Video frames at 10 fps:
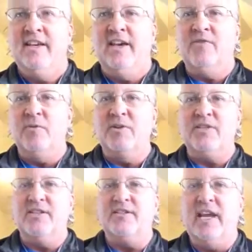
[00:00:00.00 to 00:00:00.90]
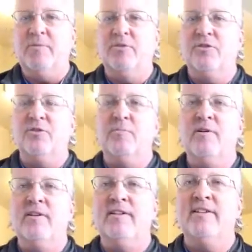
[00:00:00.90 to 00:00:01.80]
If it was the same group,
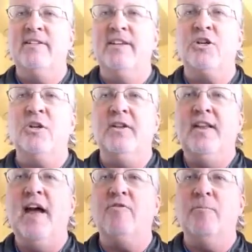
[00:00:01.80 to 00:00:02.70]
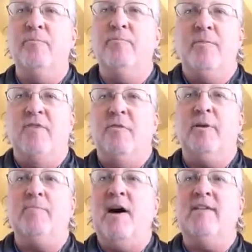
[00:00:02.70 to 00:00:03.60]
could never
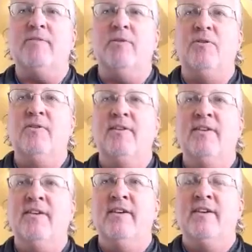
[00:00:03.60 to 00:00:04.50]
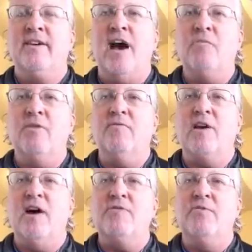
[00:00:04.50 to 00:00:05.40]
be possible. God would have
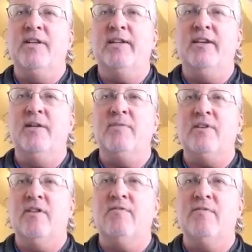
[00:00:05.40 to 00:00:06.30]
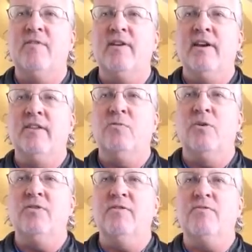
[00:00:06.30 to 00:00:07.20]
contradicted himself, and the
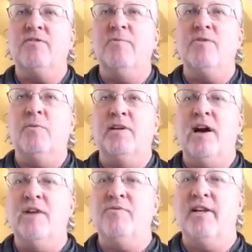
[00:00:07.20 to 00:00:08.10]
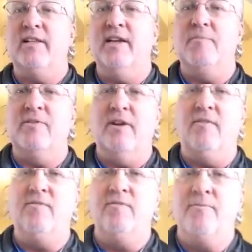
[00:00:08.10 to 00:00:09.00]
words of Scripture would contradict
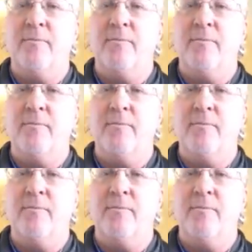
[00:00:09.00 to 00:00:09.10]
themselves.